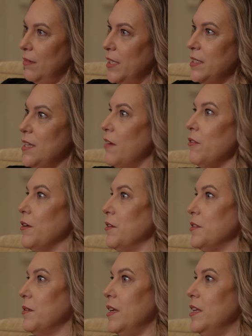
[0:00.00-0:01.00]
It's never going to
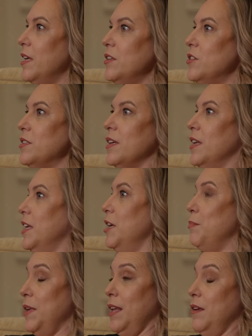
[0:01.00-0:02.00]
slow down. It's just going to
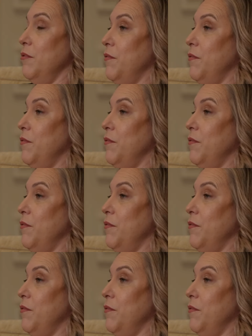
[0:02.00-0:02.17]
keep getting